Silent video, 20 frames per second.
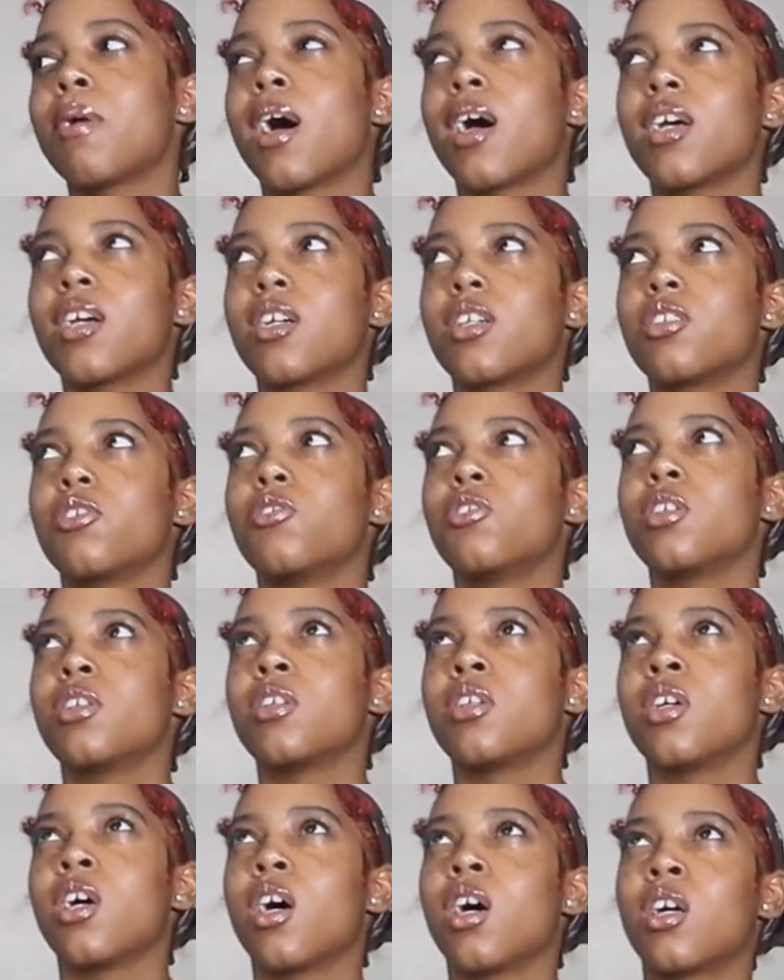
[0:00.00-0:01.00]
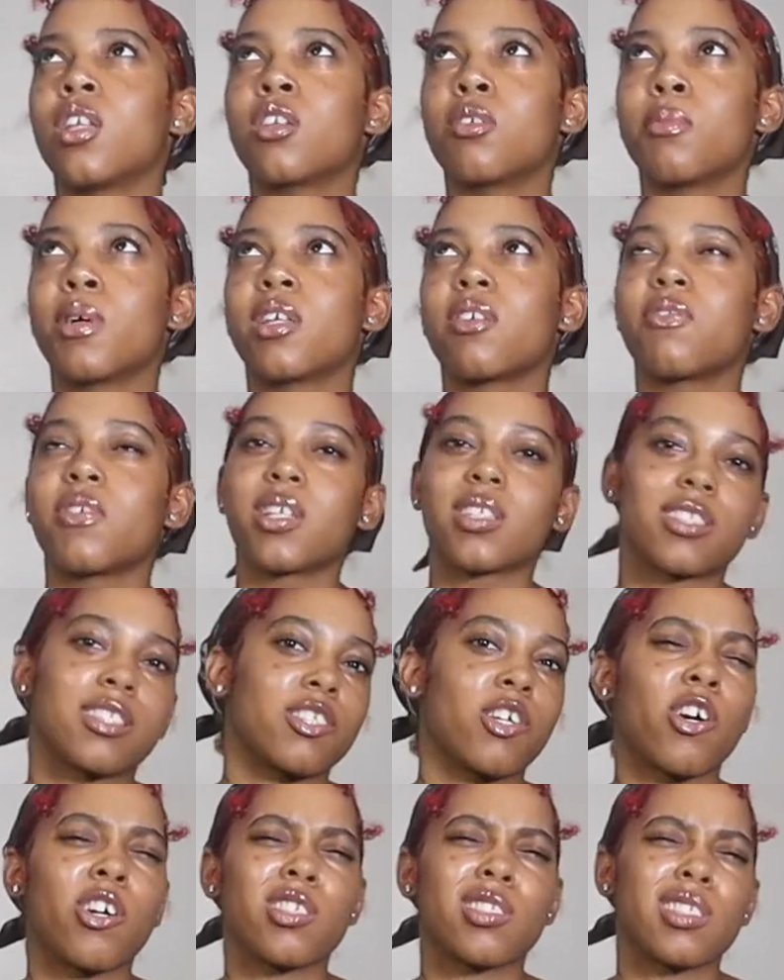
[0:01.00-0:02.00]
including other motherfuckers'
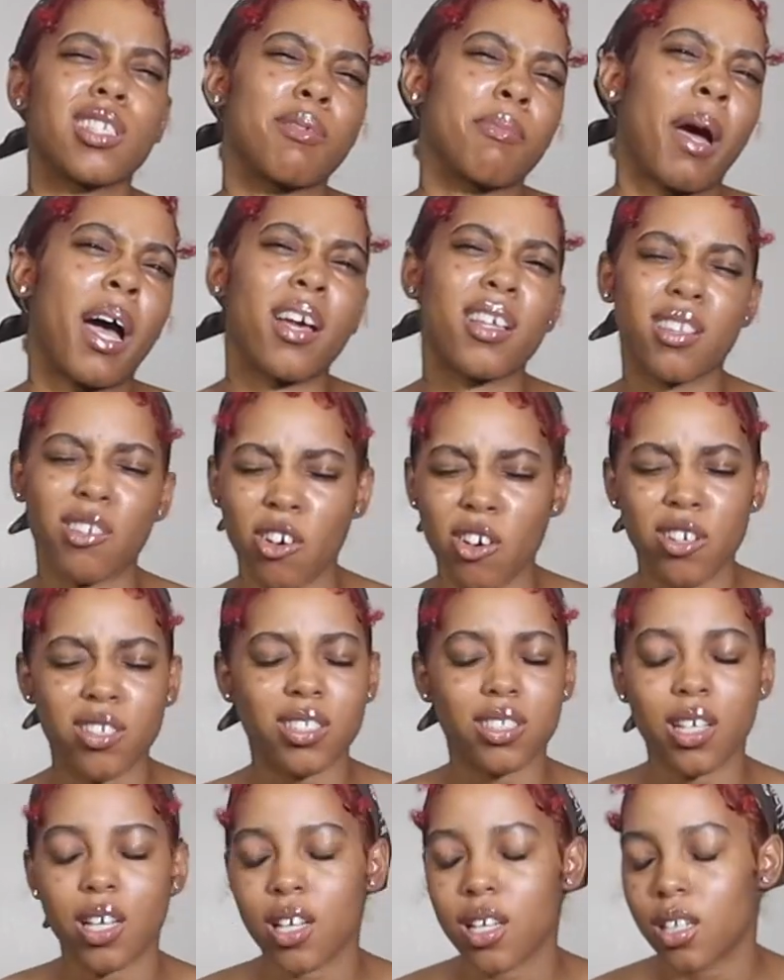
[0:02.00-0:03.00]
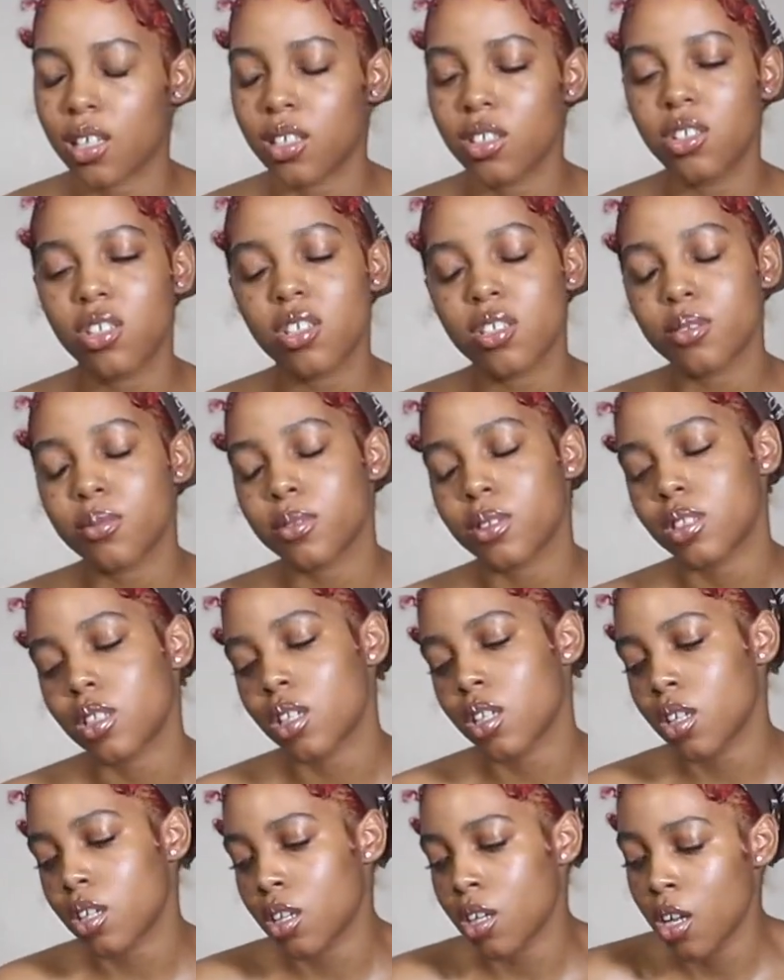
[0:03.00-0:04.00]
thoughts in my thoughts? Like, you know what I'm
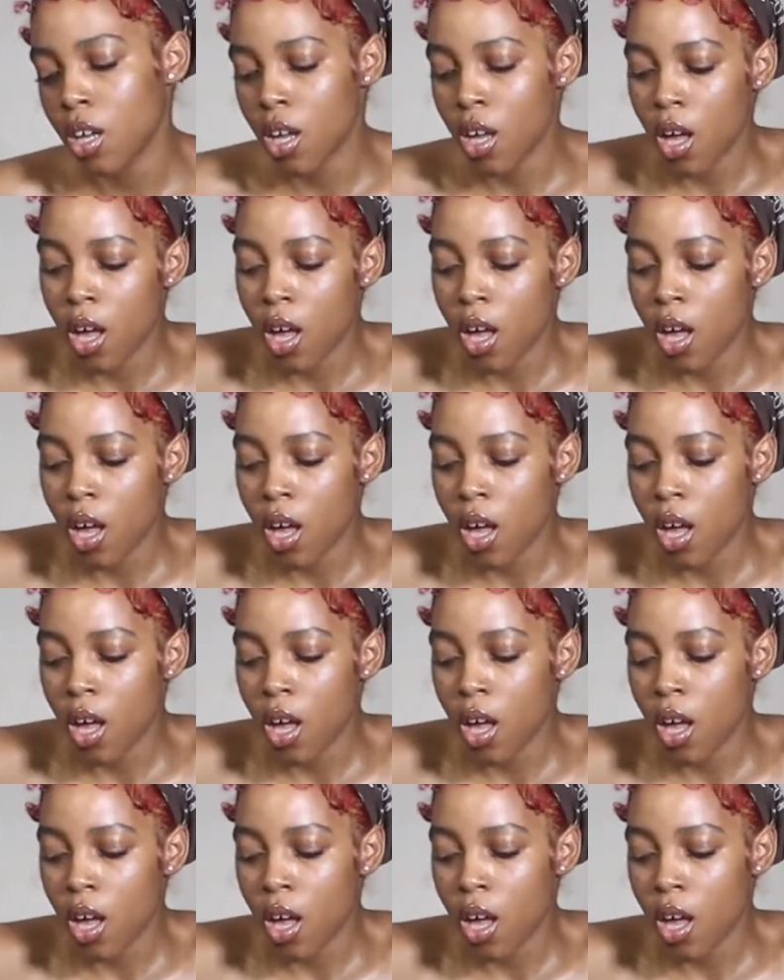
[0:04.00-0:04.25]
saying?